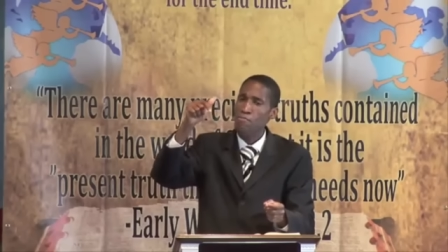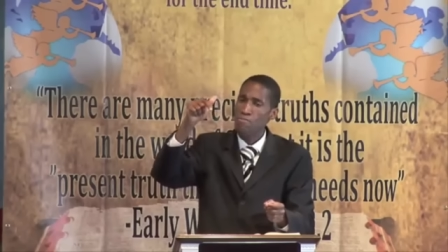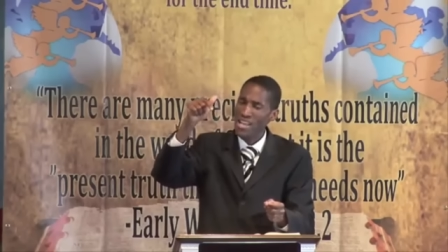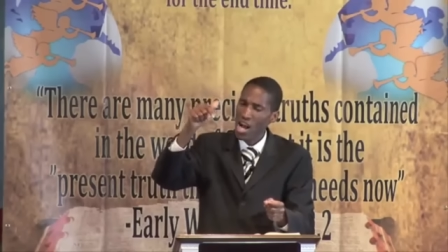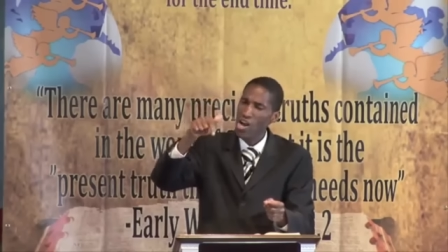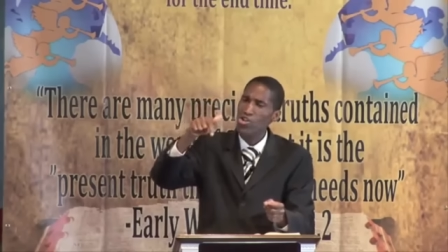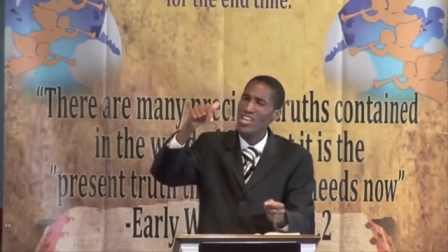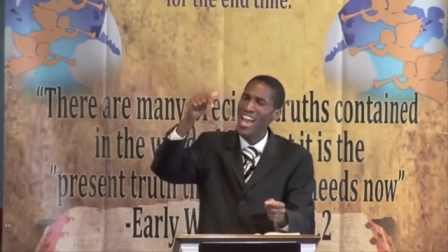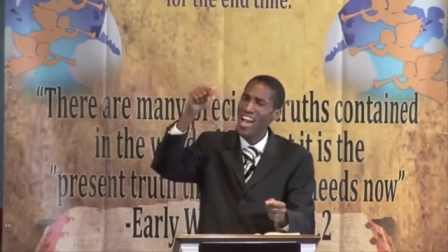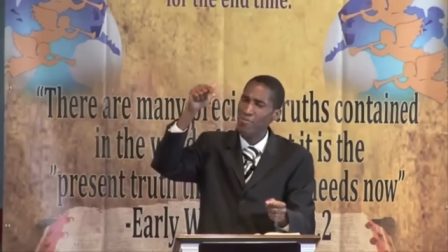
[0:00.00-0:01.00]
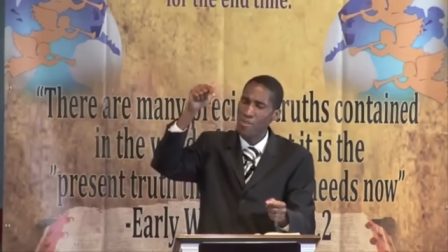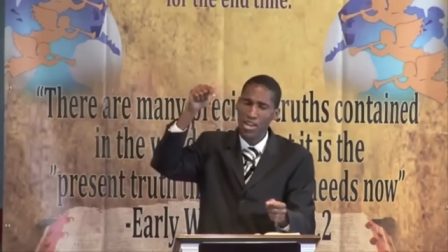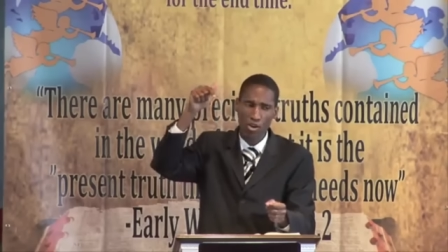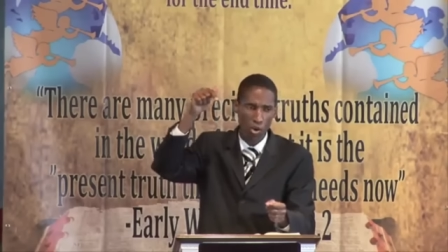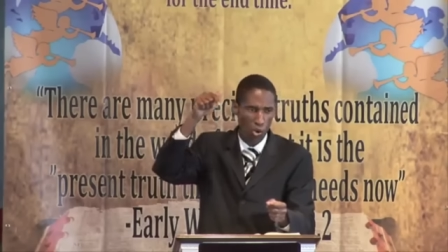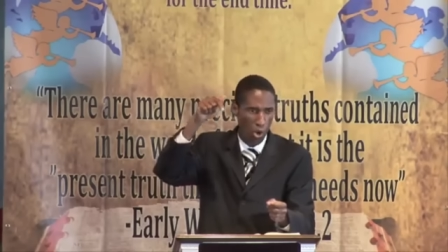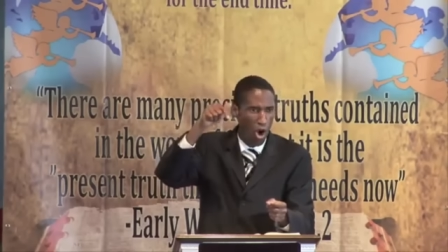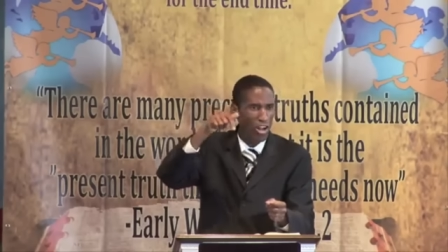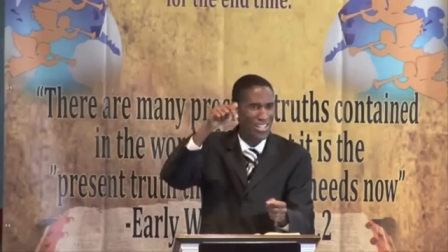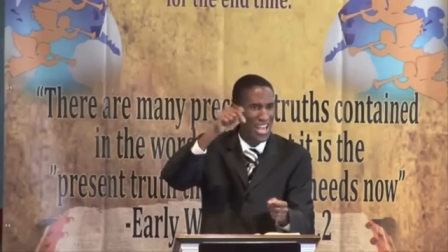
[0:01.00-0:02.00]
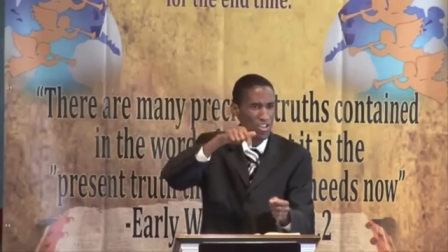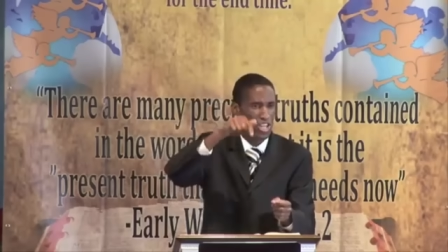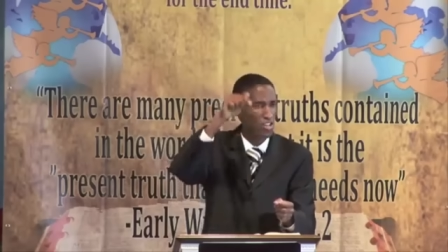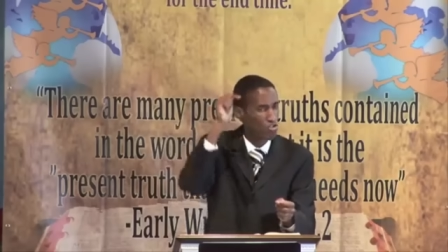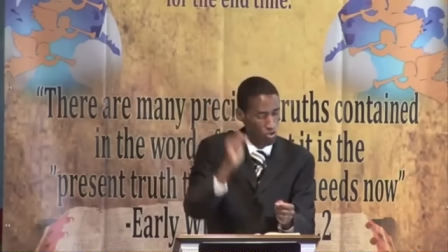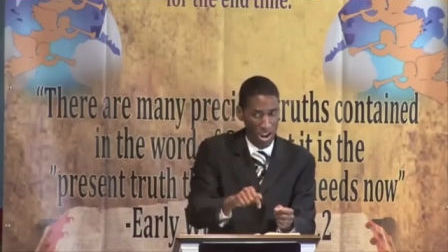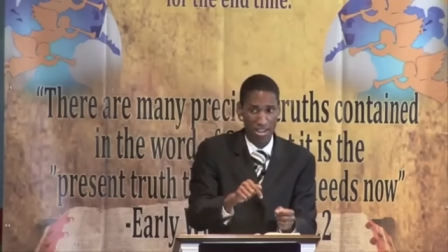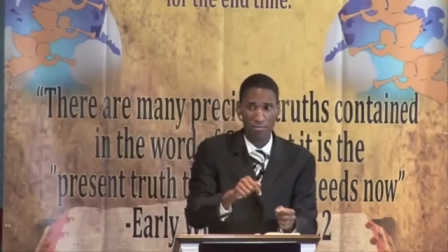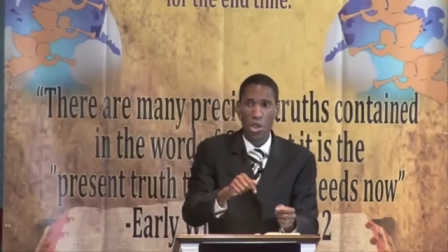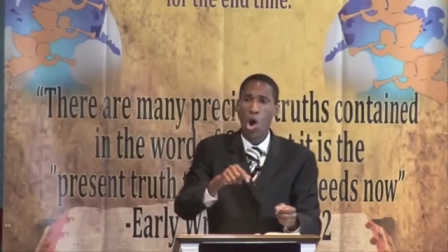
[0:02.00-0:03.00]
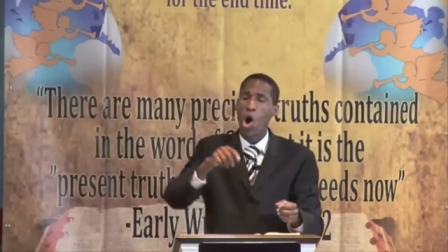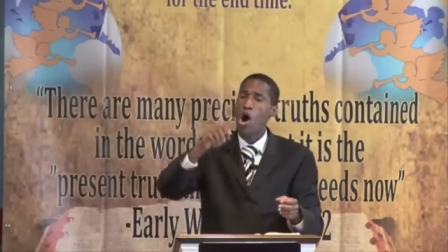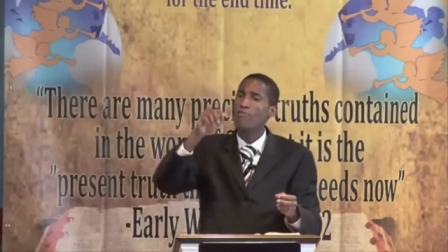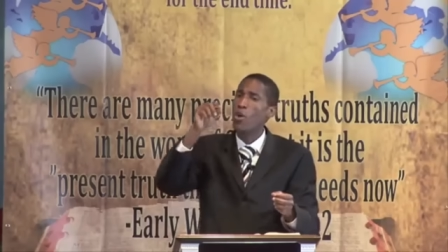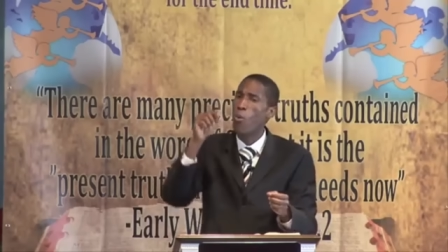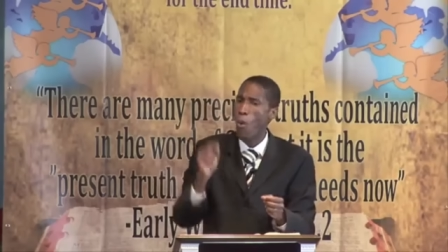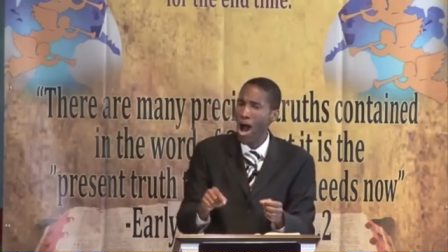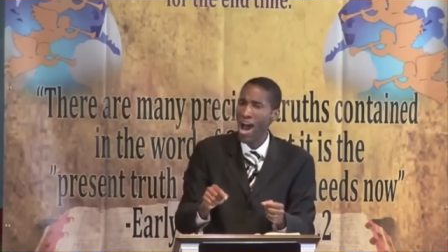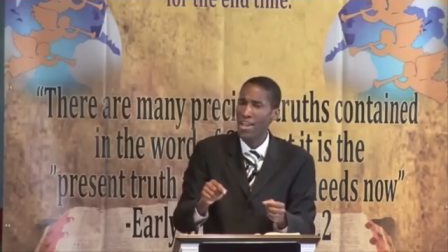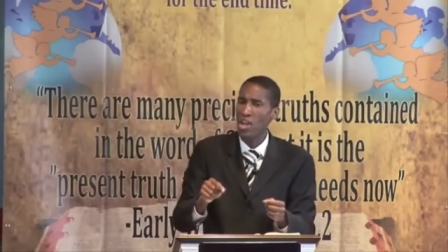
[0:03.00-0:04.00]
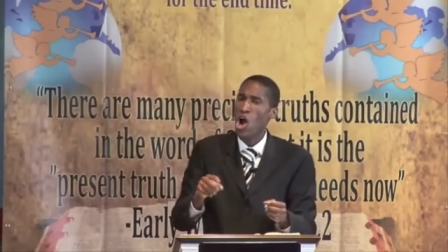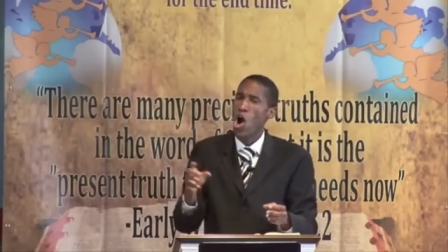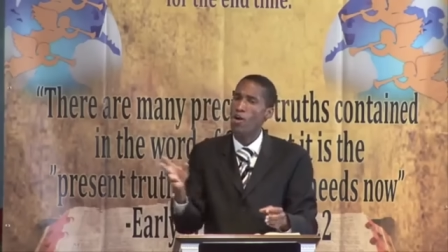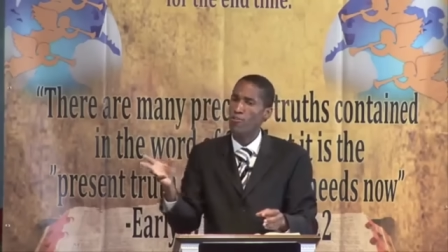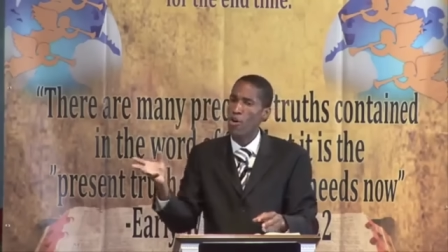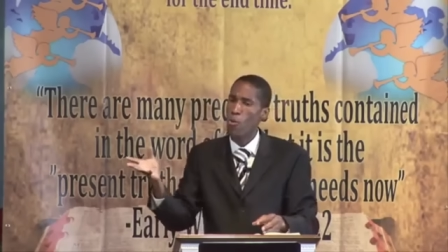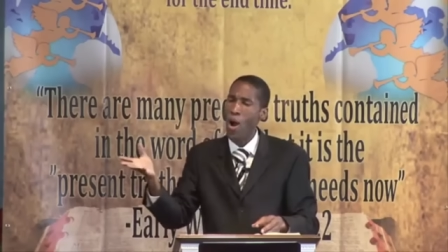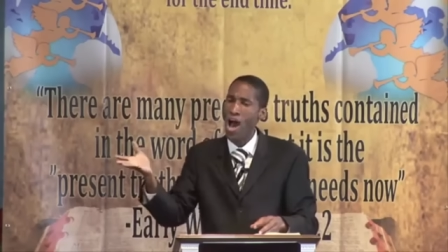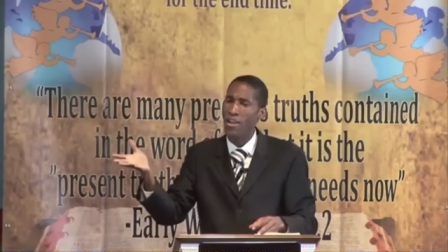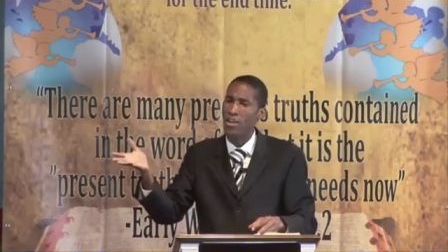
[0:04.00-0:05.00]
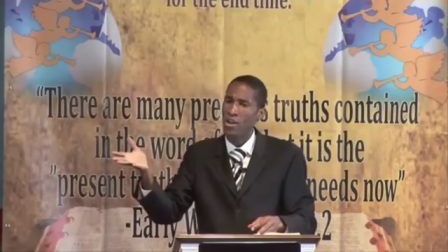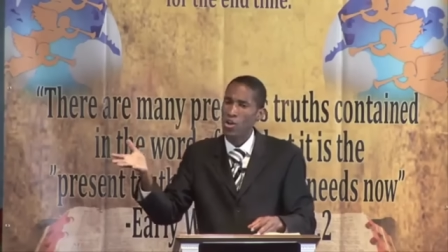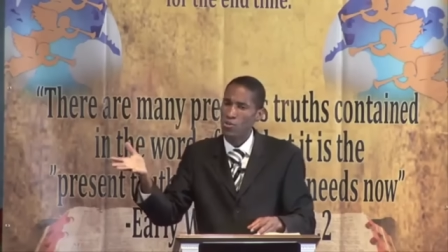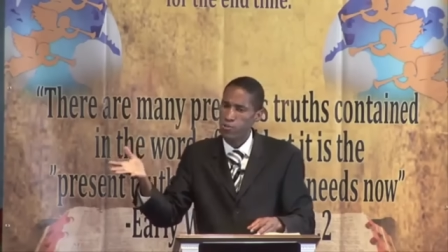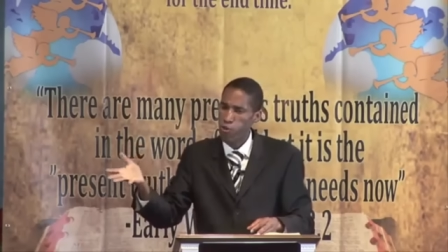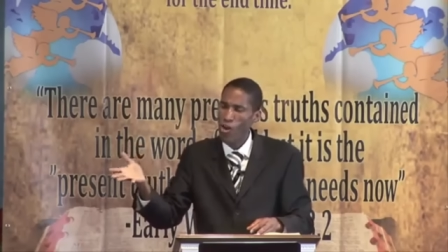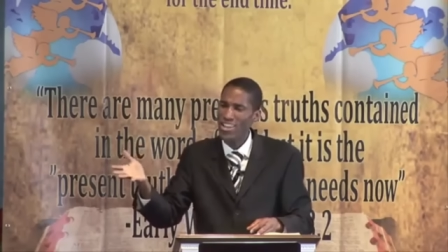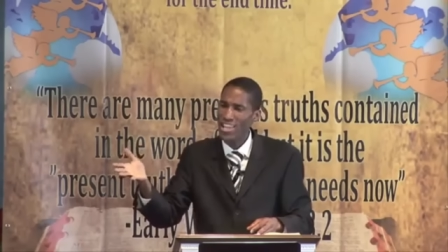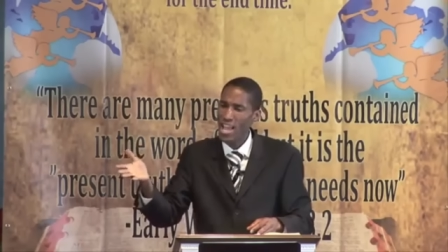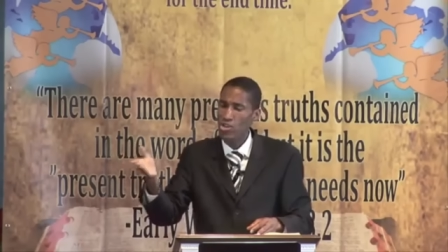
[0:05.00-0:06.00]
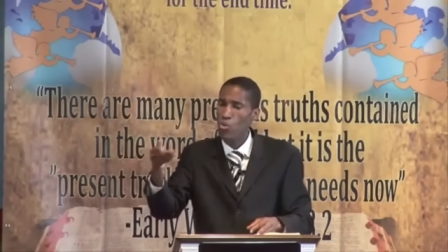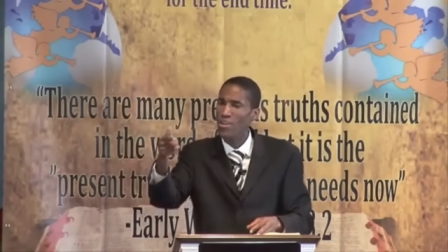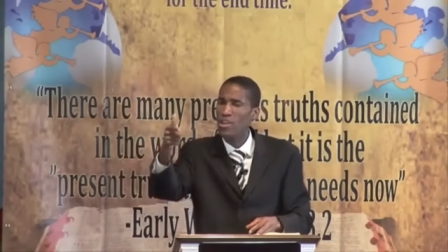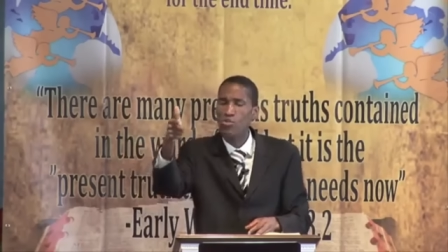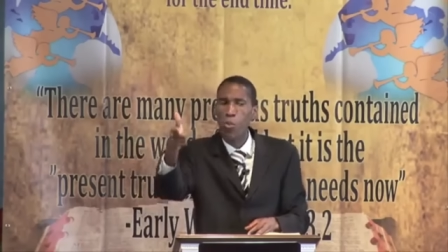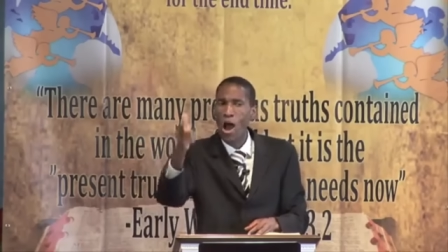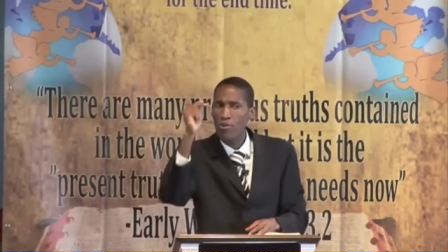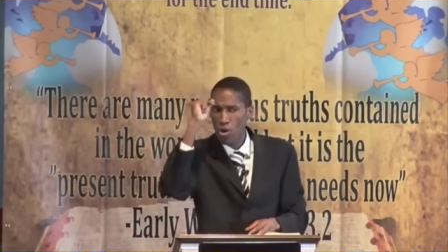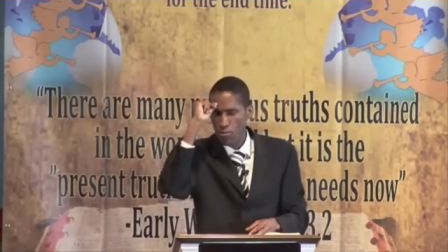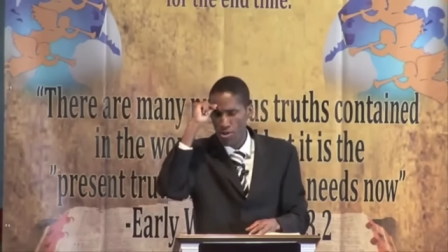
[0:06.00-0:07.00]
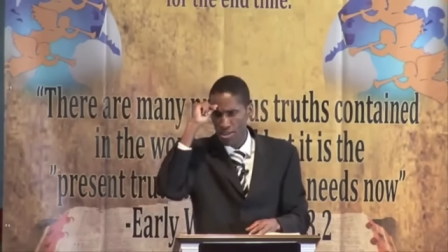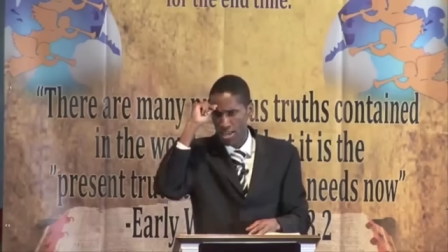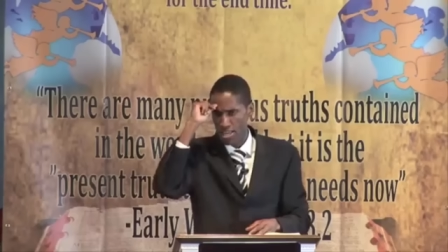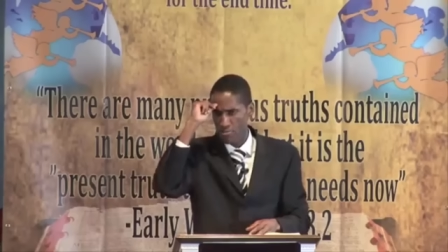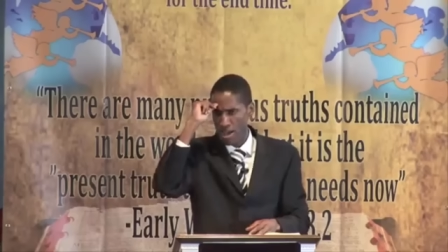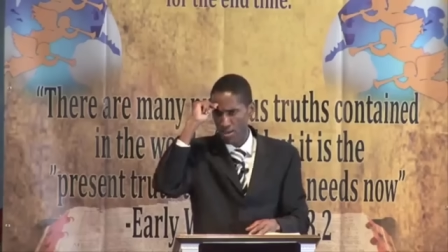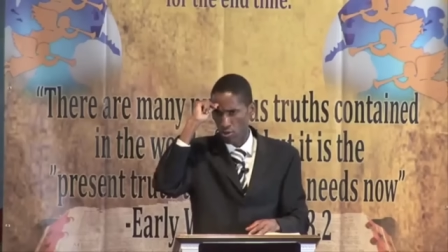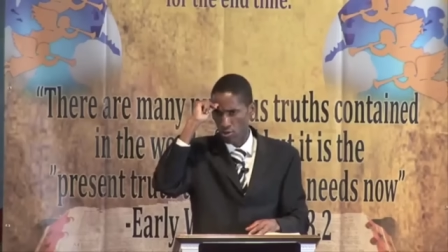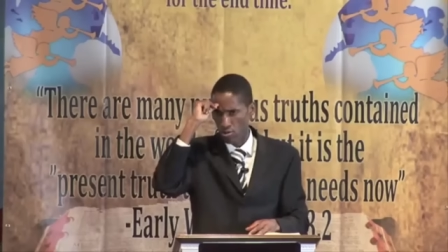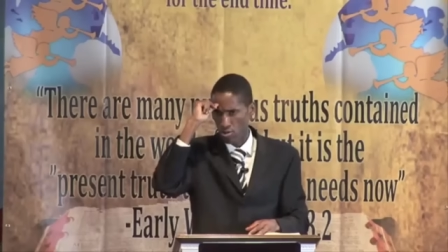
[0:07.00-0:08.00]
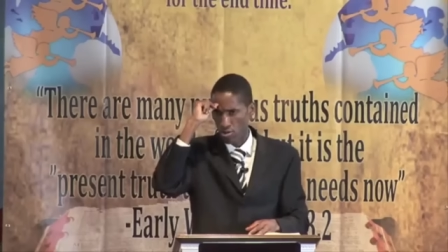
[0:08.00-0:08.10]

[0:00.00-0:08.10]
Because she has made all nations drink of the wine of her what? Fornication. What does wine represent in the Bible?